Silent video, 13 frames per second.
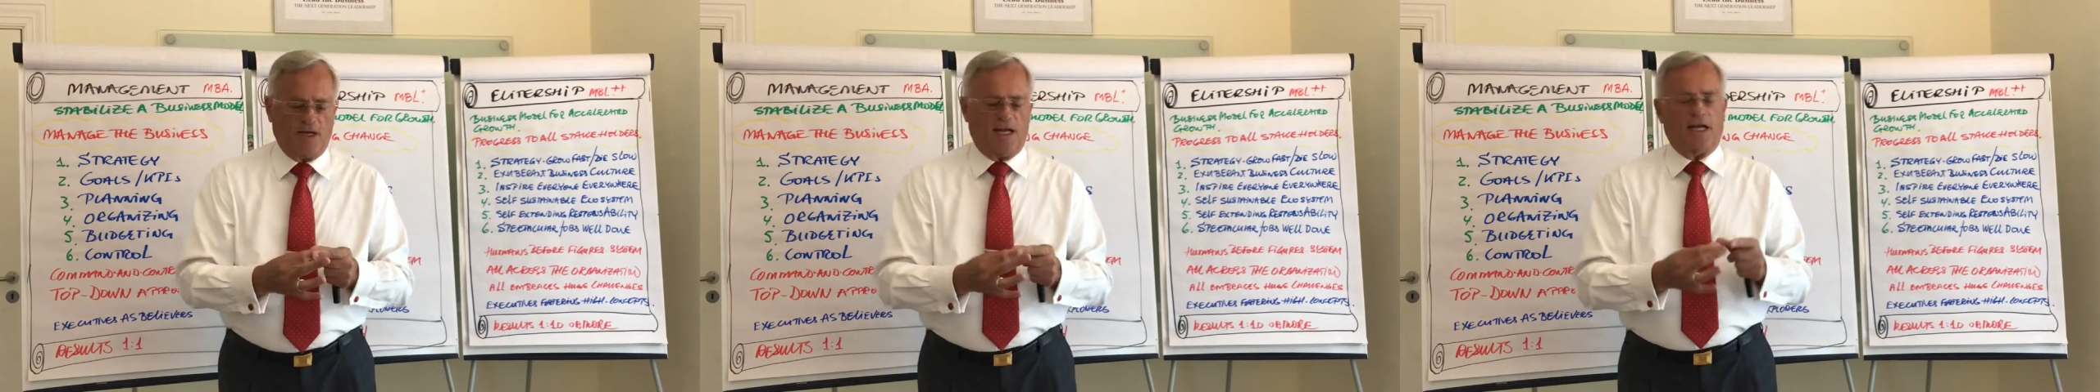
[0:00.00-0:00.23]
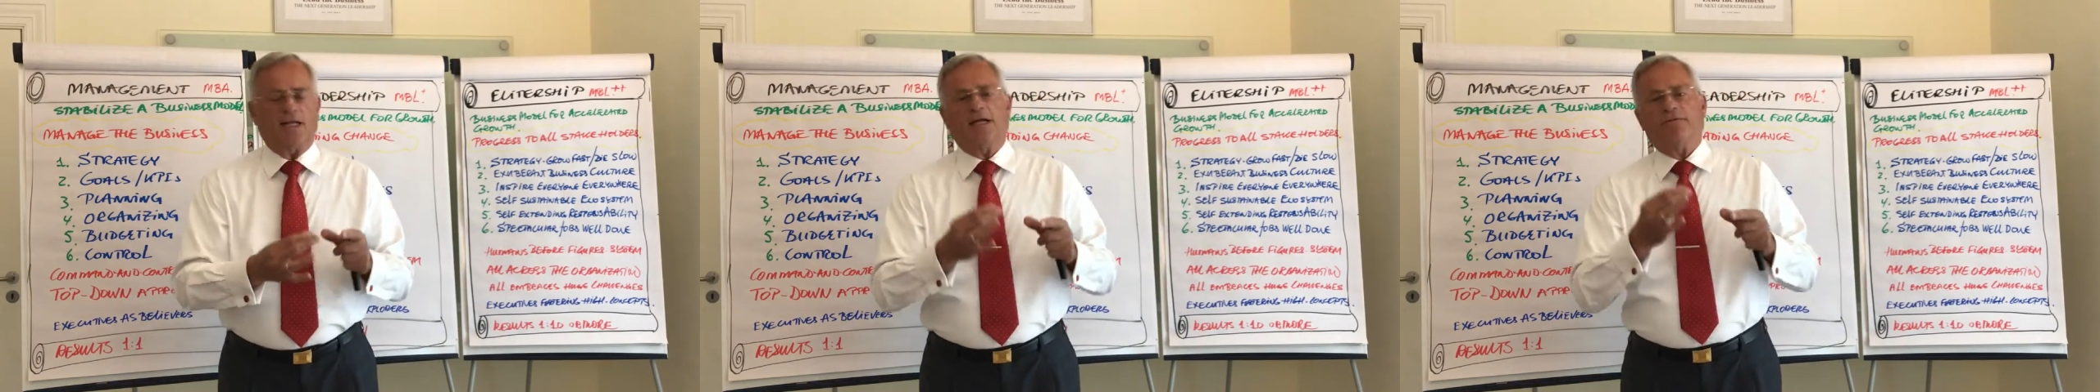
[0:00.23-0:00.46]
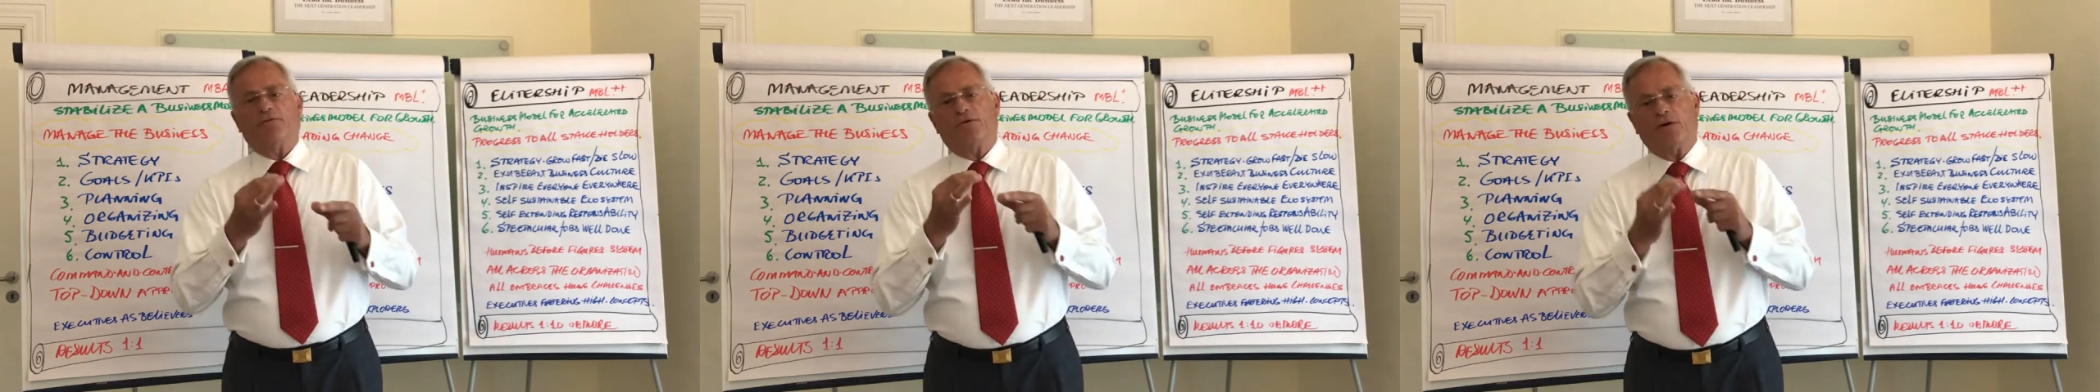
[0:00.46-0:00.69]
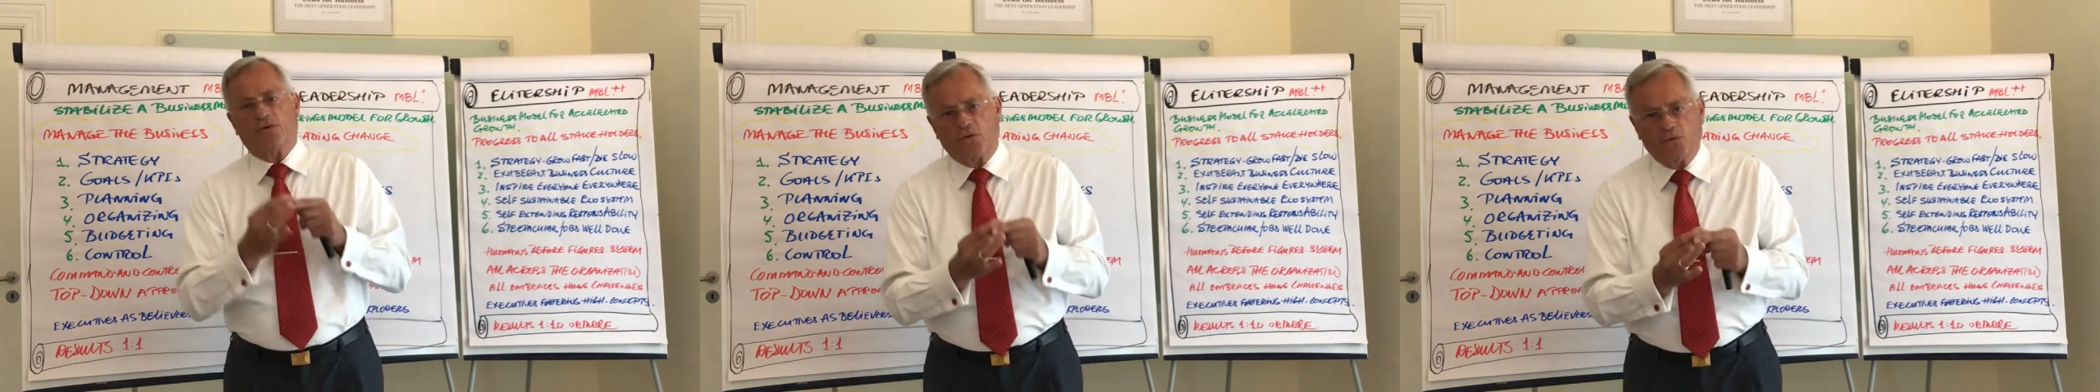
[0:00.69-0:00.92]
And then
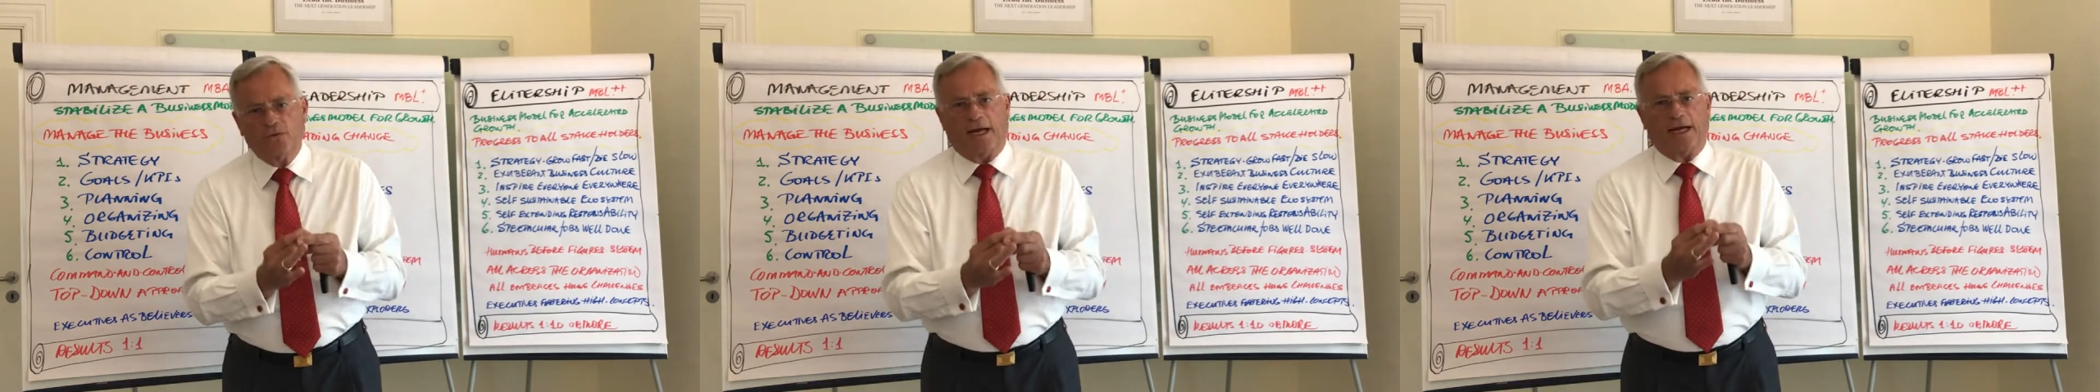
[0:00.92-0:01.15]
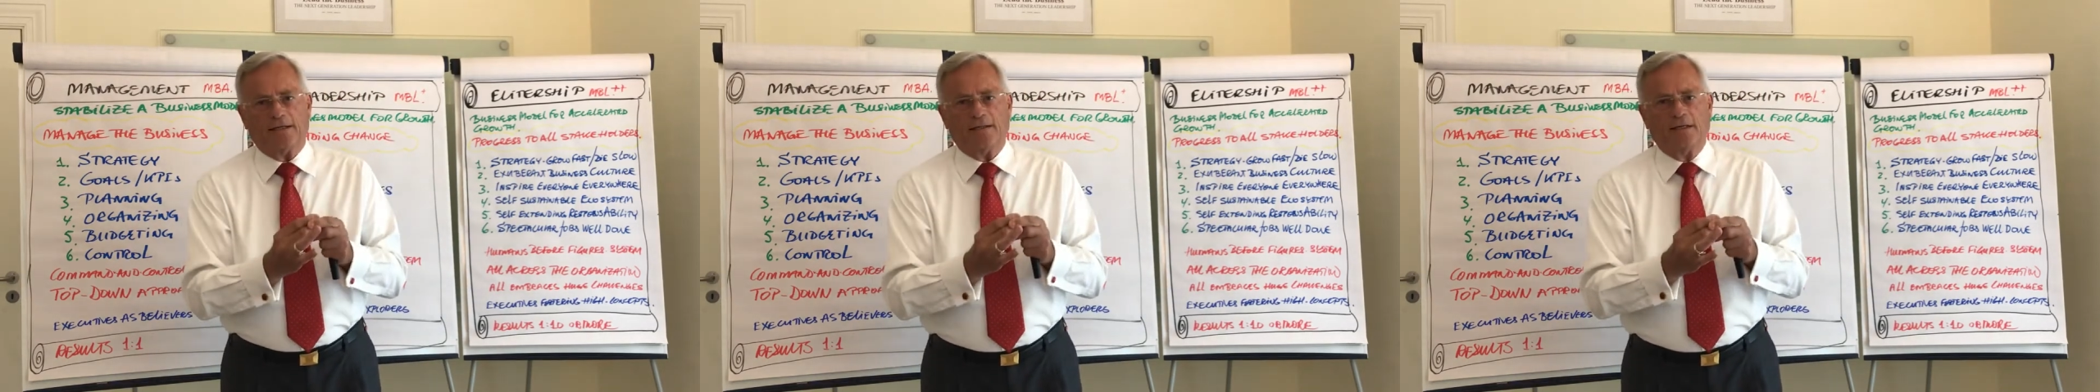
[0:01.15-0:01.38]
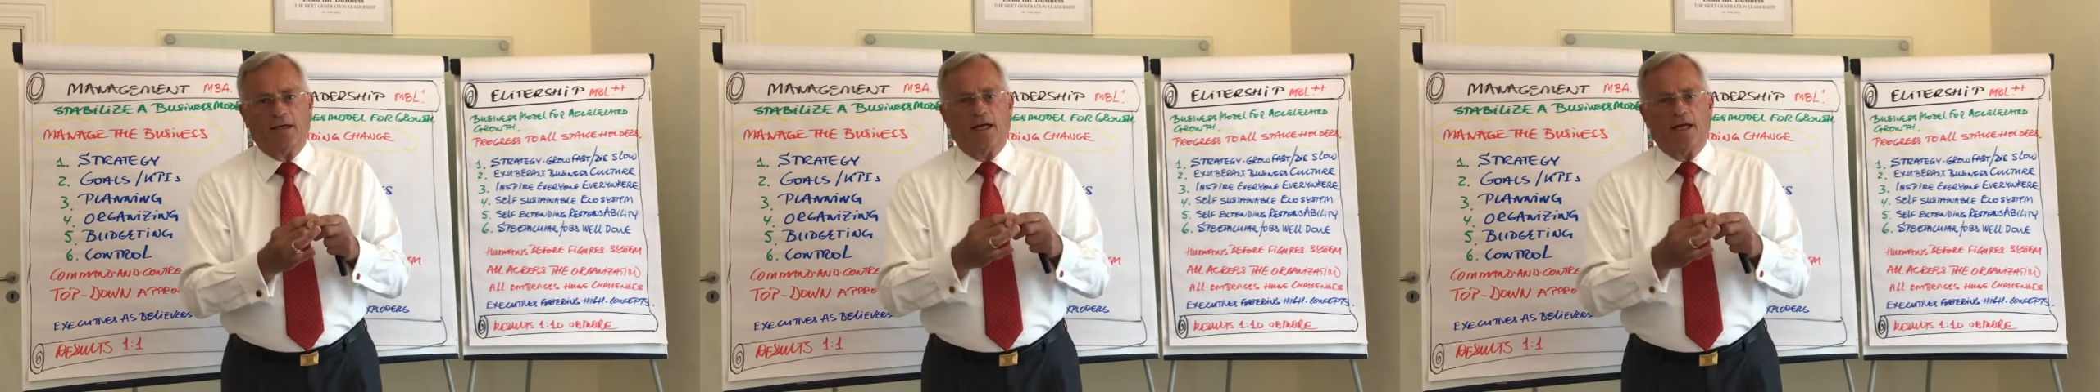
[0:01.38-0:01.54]
just do that.